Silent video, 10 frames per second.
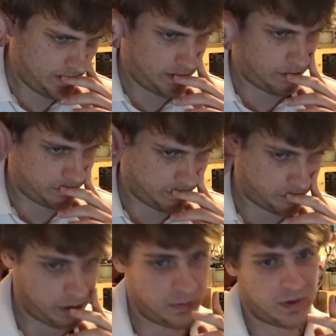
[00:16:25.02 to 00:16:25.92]
Now for
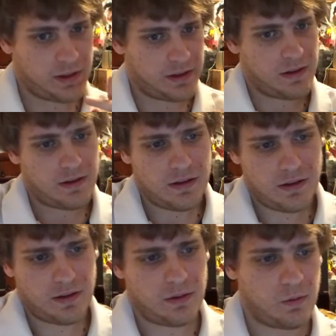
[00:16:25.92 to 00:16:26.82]
frames like
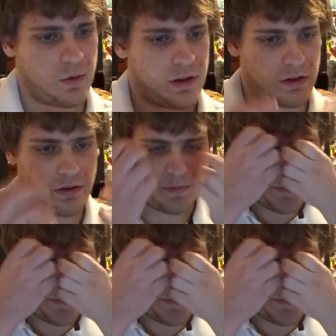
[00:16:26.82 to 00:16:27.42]
this, where